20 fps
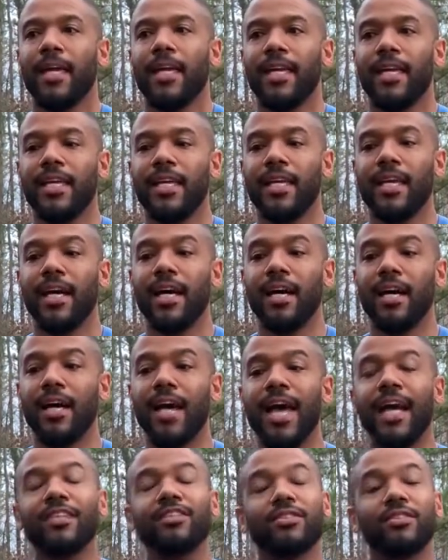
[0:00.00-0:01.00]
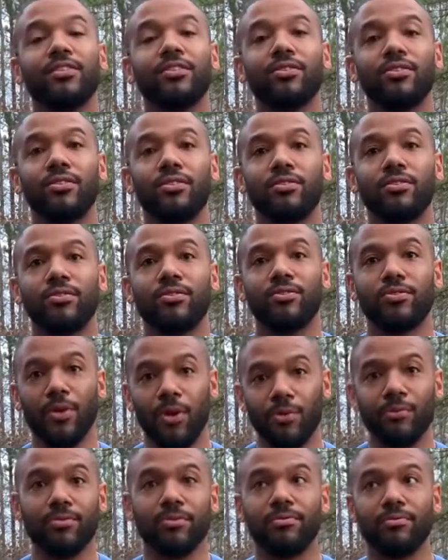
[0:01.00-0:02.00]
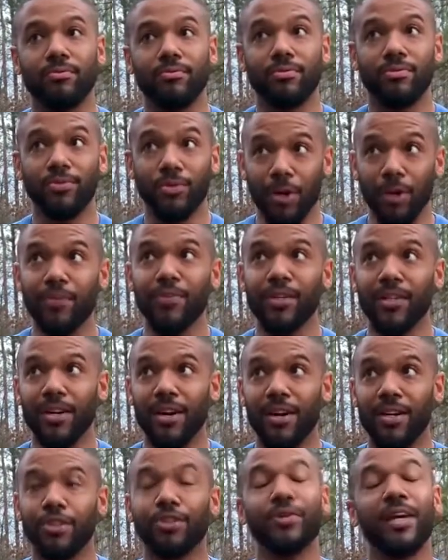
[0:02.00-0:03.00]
He actually drove the car,